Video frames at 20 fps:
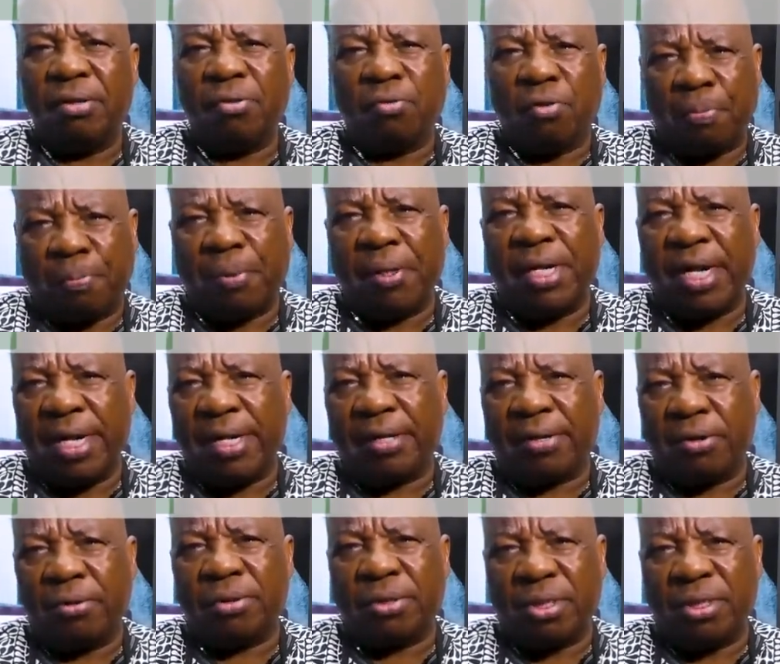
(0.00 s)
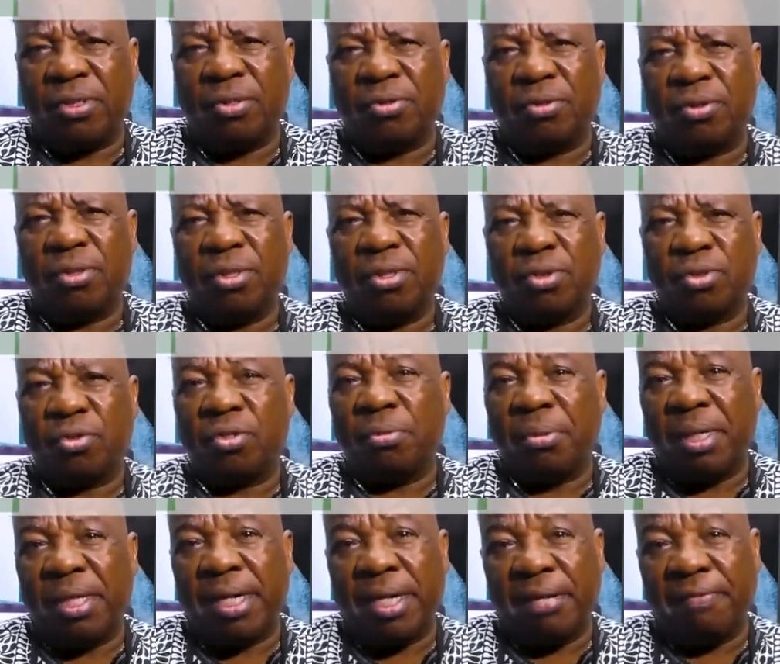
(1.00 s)
We pray that he continues to
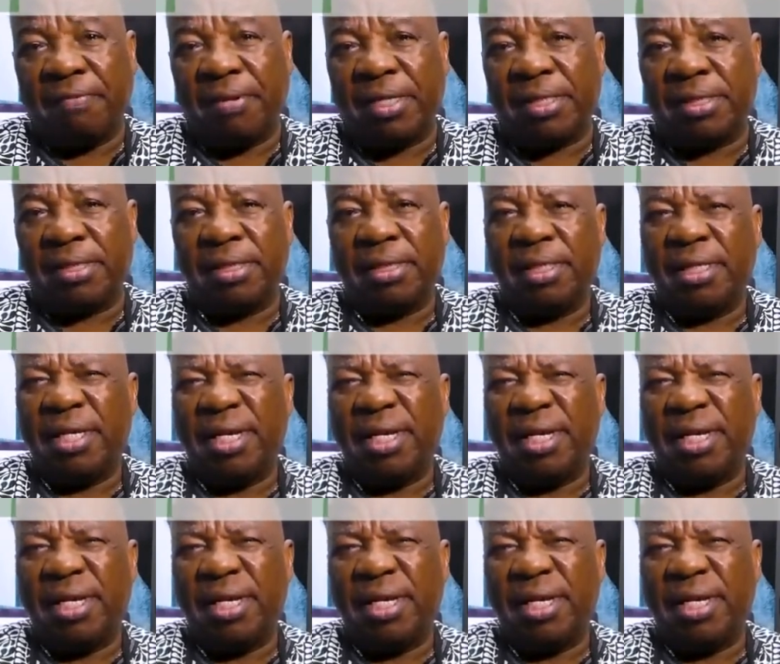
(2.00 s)
remain relevant